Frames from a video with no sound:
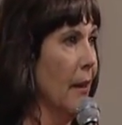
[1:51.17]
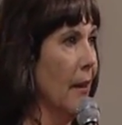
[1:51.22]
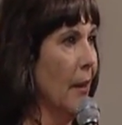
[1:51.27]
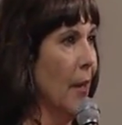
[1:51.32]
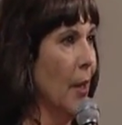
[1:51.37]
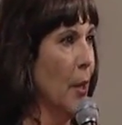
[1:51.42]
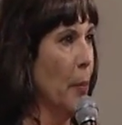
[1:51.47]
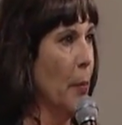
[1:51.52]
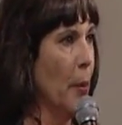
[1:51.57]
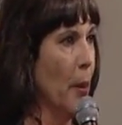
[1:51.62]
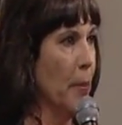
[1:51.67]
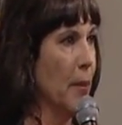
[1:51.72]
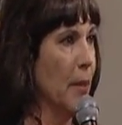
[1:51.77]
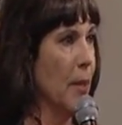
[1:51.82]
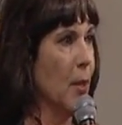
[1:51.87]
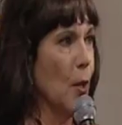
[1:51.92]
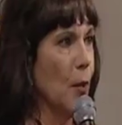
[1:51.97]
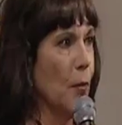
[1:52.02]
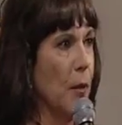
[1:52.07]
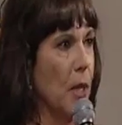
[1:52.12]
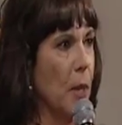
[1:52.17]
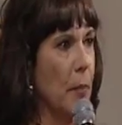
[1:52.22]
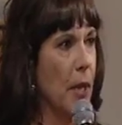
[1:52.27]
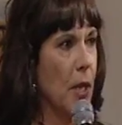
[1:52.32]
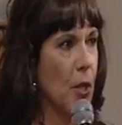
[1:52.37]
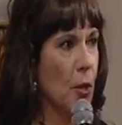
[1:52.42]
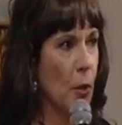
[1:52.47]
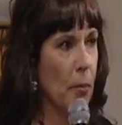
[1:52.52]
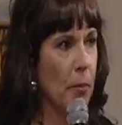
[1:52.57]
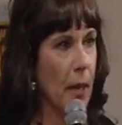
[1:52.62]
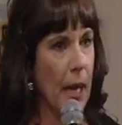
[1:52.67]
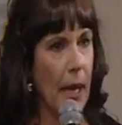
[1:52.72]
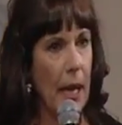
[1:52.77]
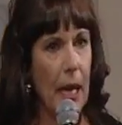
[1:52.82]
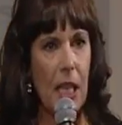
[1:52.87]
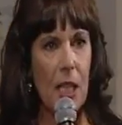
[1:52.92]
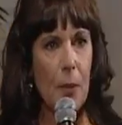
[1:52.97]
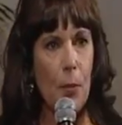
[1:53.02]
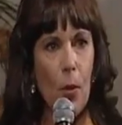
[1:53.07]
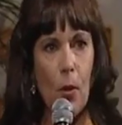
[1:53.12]
You pop yourself in your bedroom, play
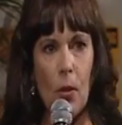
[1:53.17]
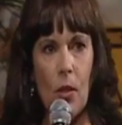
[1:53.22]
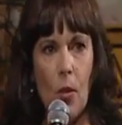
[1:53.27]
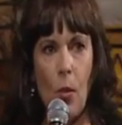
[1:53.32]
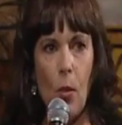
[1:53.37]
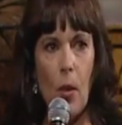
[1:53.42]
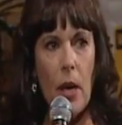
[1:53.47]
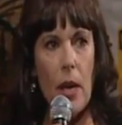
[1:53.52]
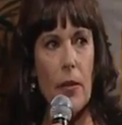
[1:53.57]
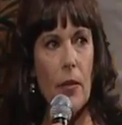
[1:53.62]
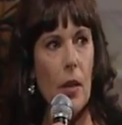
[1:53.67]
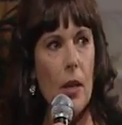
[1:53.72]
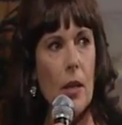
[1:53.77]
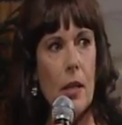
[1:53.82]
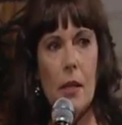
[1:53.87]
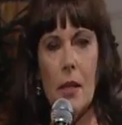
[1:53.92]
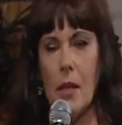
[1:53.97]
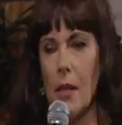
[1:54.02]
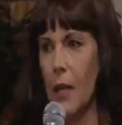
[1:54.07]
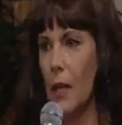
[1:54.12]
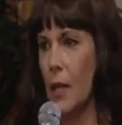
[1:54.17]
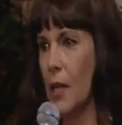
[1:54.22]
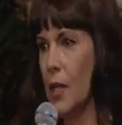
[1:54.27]
Xbox or whatever it is that you